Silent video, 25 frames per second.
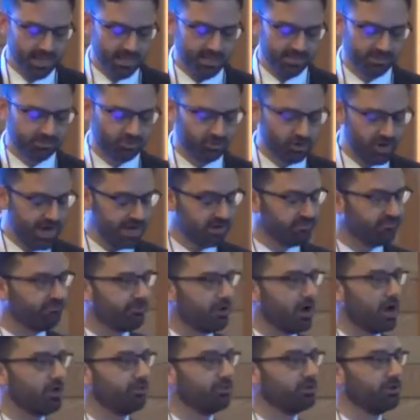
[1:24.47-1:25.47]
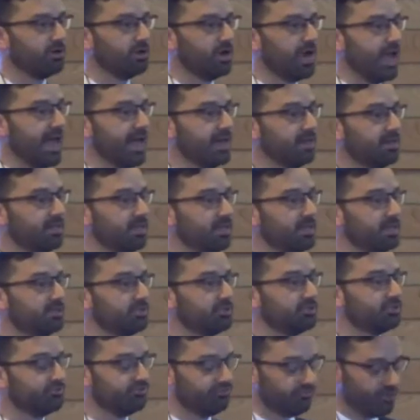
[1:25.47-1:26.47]
His grandfather and
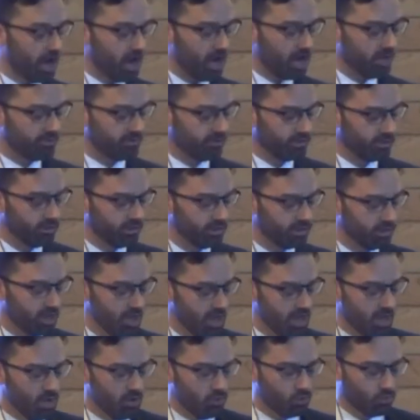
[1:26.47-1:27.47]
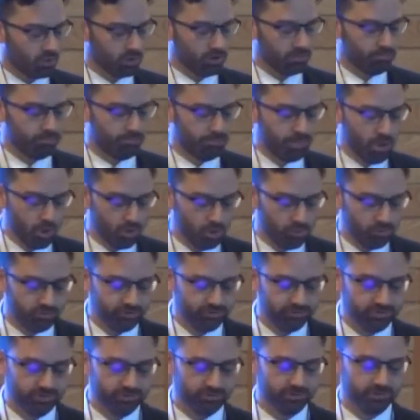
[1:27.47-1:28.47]
his father were
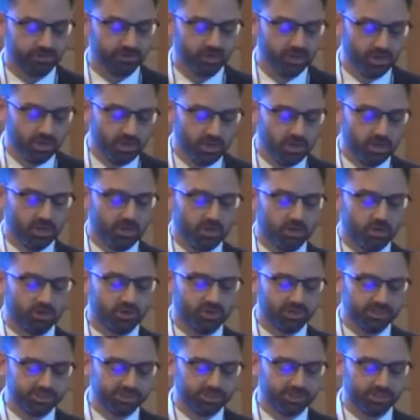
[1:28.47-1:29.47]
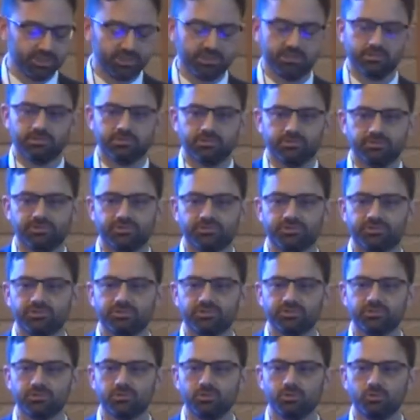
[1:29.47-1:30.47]
both
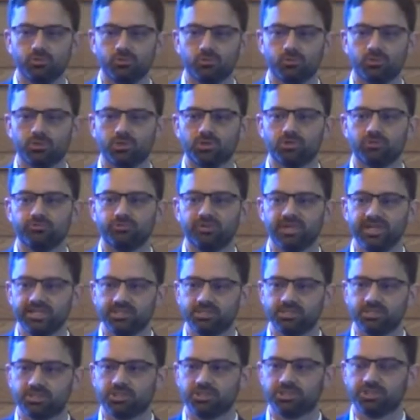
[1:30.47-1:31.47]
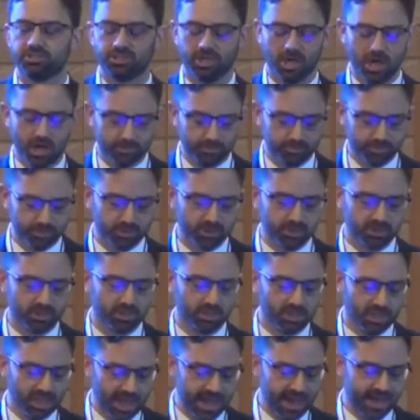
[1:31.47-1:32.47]
Christians who were rich,
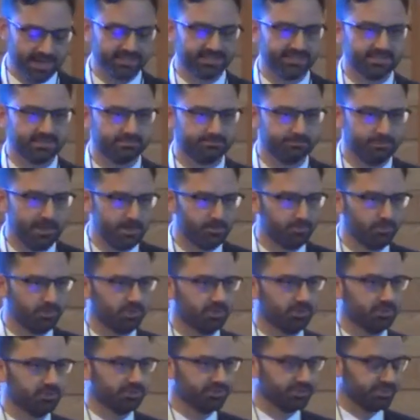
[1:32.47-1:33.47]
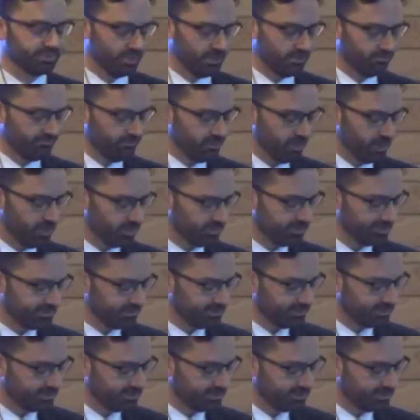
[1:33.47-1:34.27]
upper-class members of their